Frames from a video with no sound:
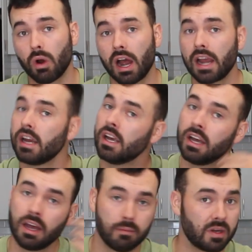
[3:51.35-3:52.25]
I'm
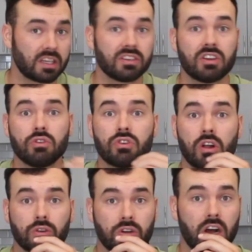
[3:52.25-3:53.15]
going to continue
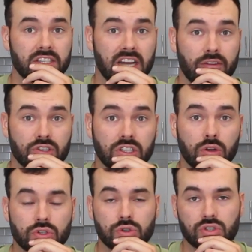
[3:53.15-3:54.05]
dollar cost averaging
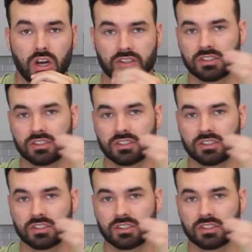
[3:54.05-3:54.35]
those two stocks